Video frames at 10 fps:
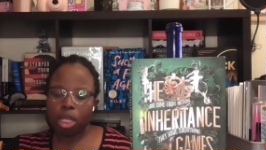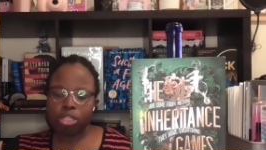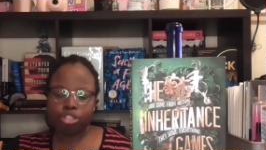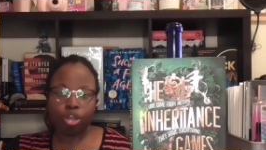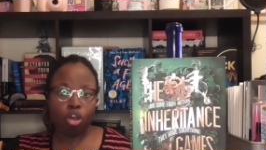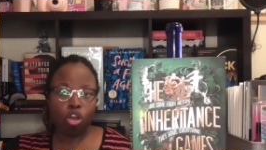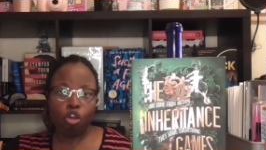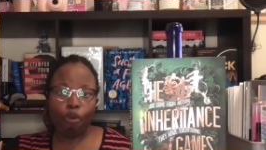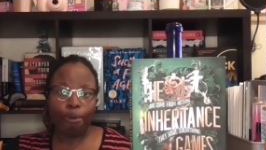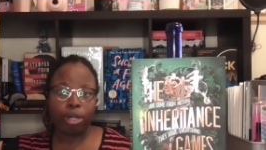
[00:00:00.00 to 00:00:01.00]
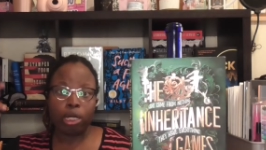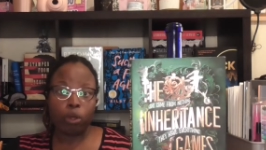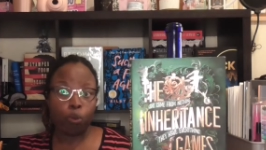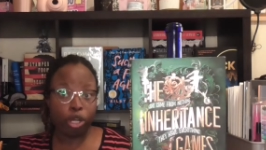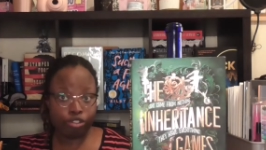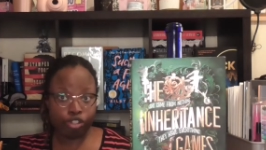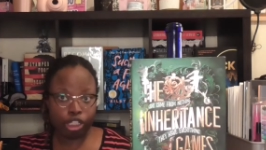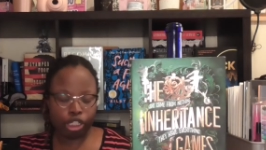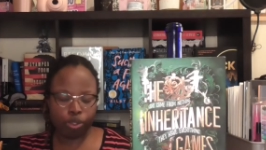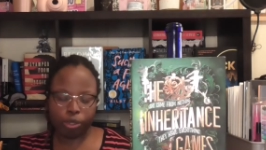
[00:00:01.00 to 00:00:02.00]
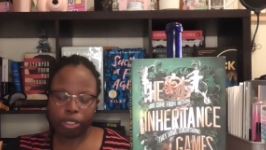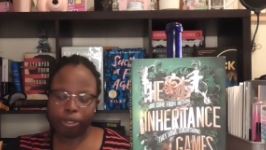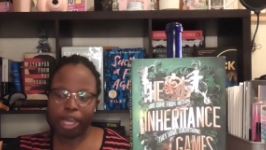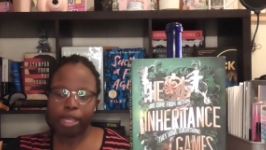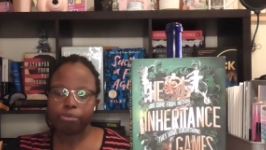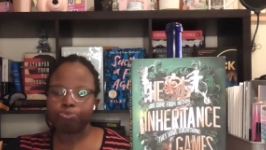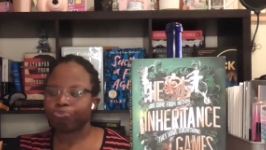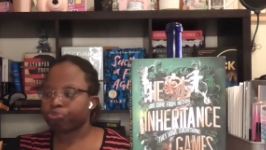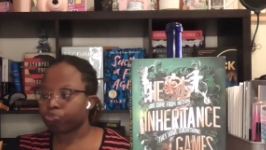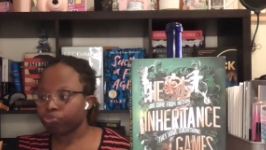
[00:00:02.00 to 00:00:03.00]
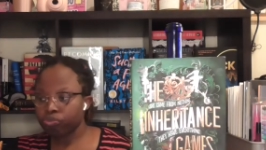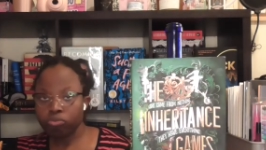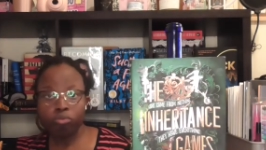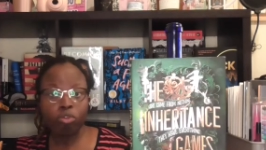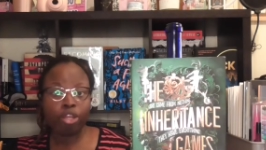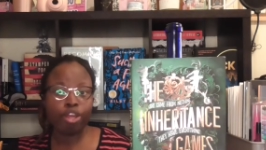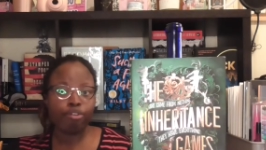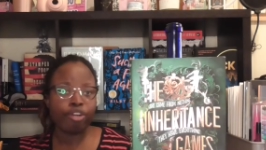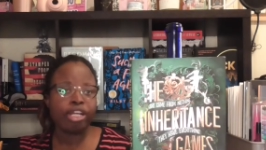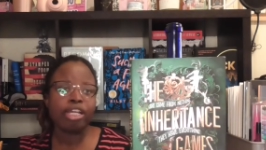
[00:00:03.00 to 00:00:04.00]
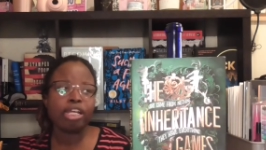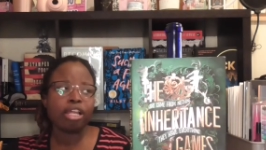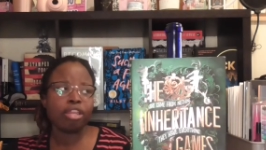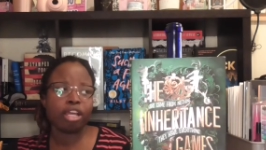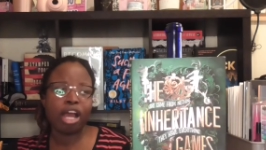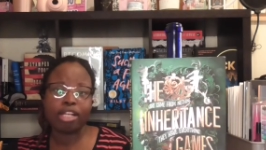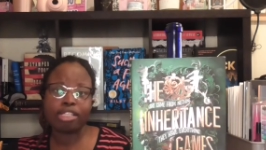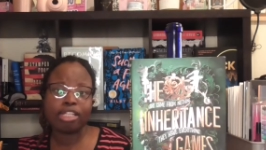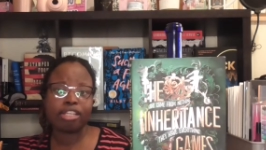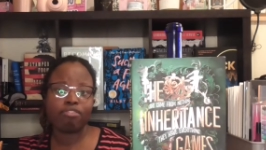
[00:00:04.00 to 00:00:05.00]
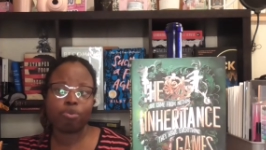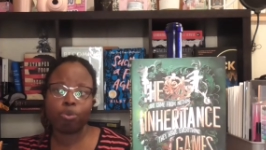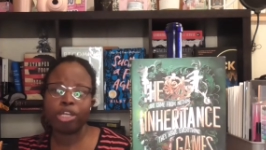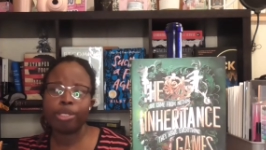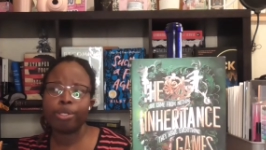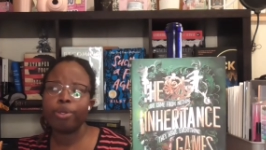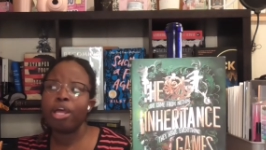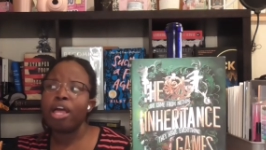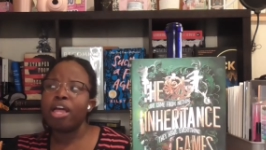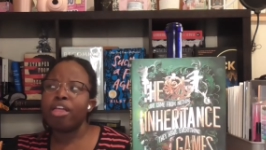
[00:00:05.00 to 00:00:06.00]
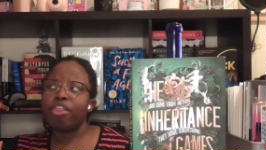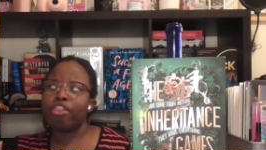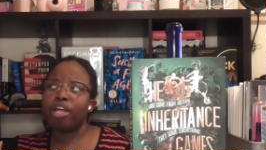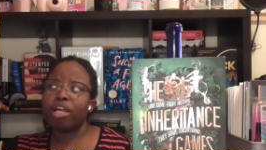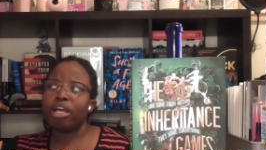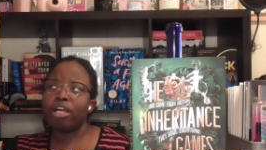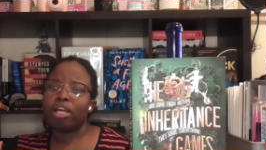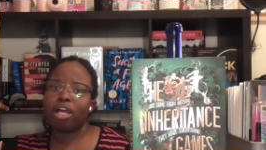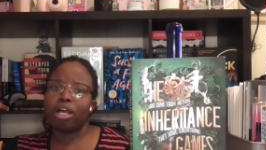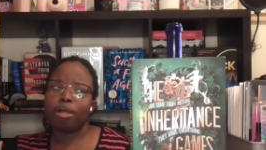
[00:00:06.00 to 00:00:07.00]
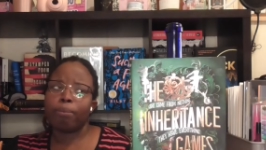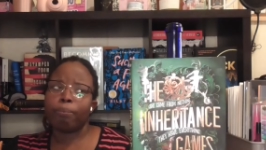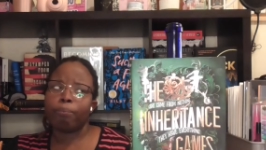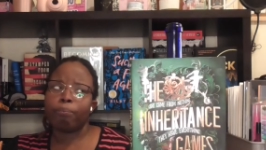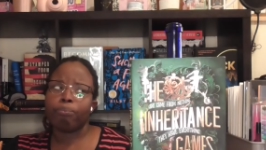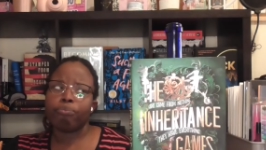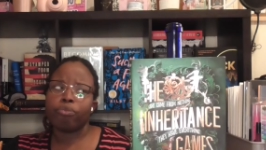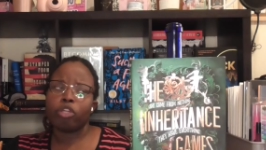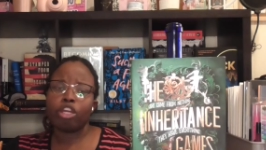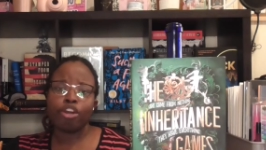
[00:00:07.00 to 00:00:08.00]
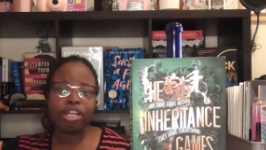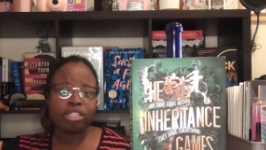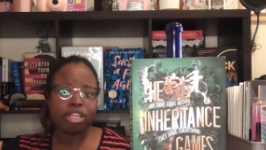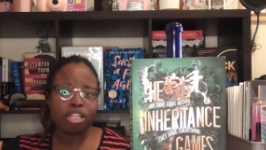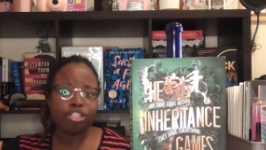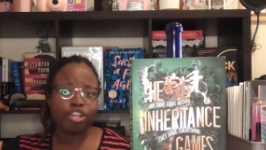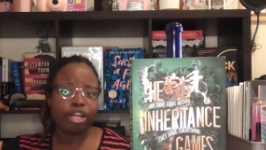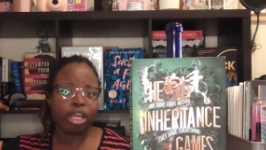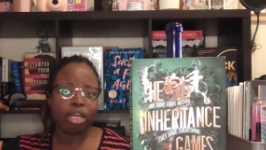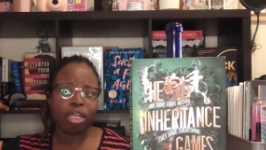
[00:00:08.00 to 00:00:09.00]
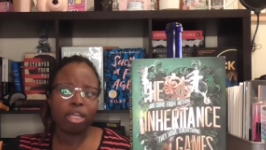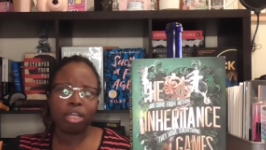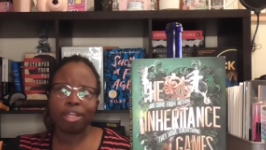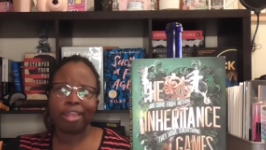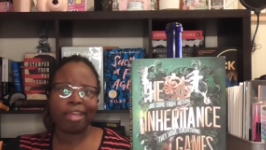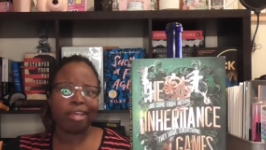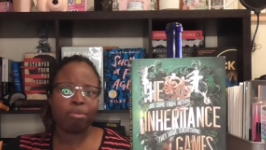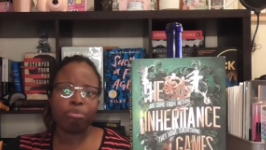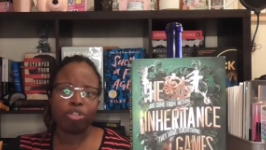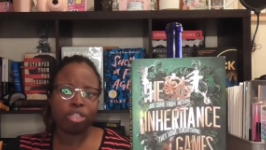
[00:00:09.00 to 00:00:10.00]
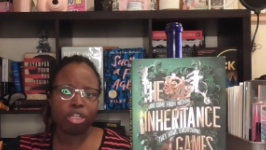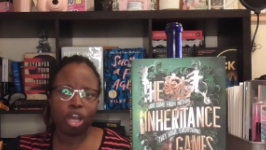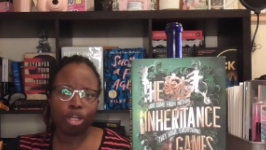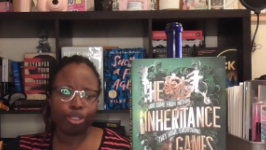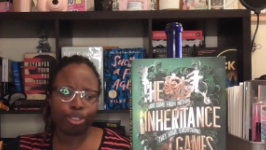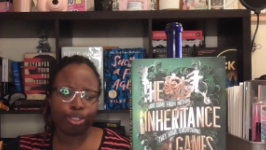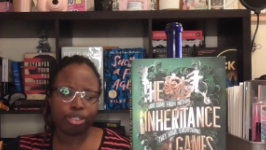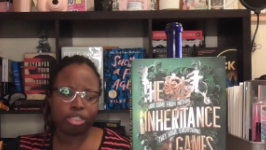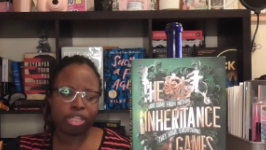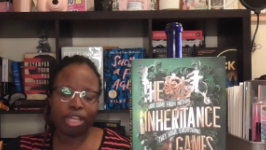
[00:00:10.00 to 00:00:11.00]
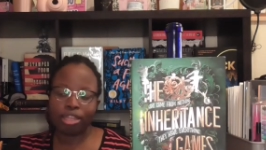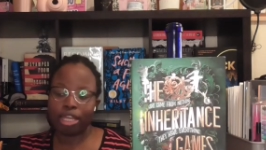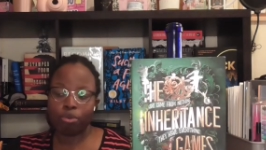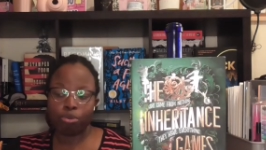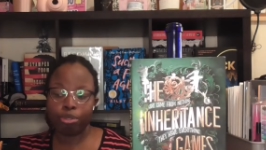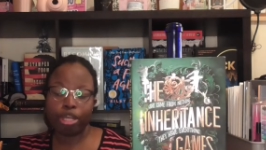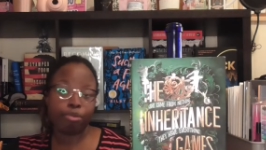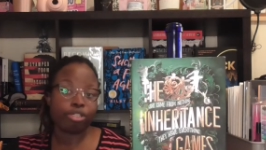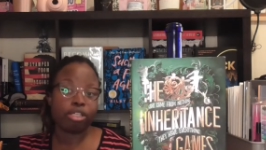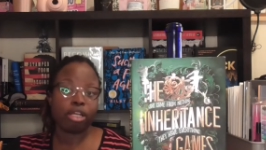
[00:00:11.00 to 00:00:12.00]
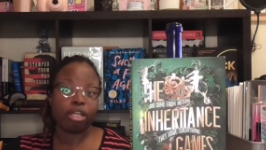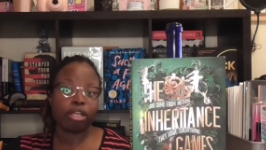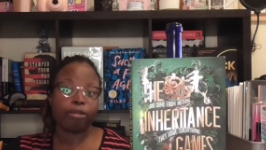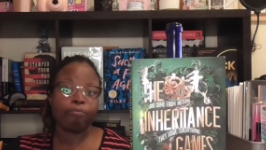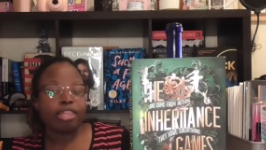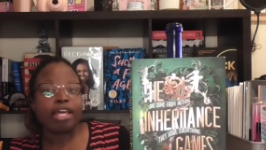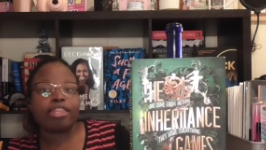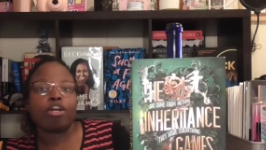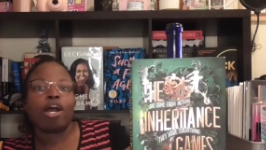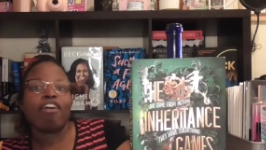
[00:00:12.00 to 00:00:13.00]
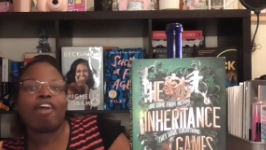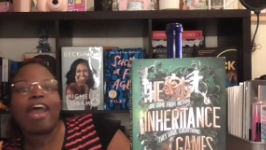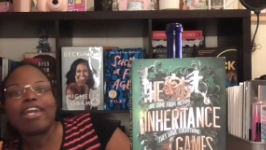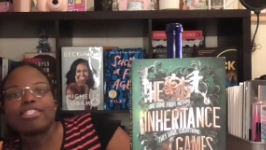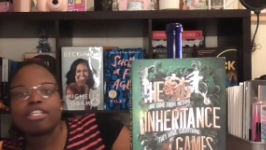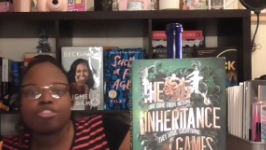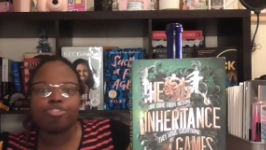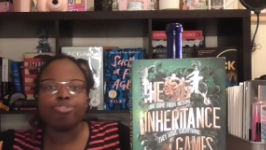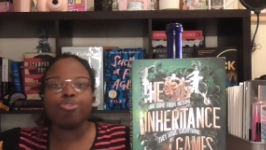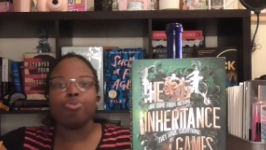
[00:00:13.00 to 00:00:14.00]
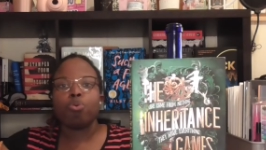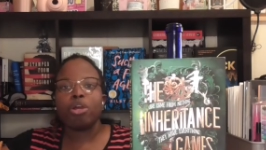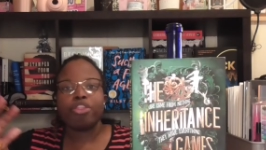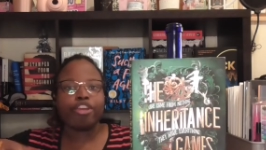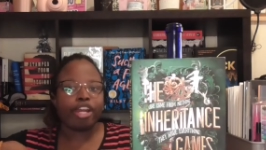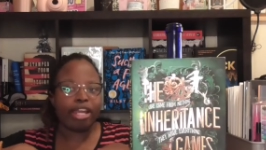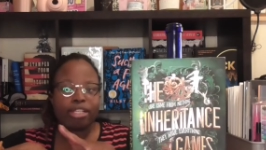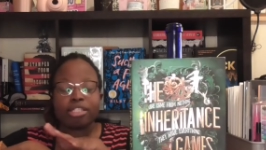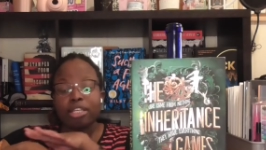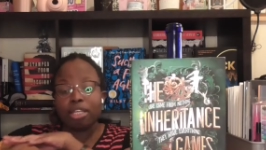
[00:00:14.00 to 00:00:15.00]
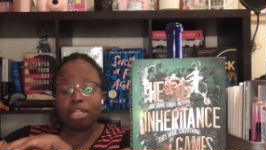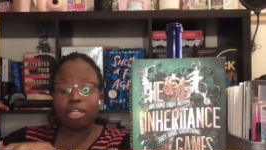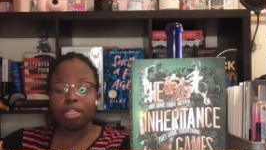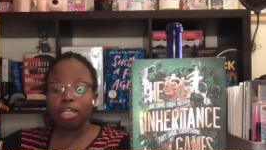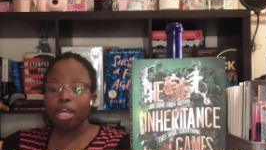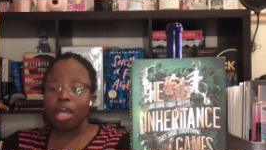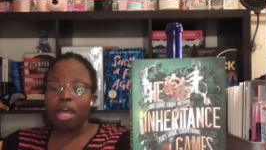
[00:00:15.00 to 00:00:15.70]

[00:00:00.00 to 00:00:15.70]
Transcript: So was really gooey, okay? They're reading the contents of the will. The um the grandsons are getting like a million dollars that they will be able to that they'll have access to when they're 18.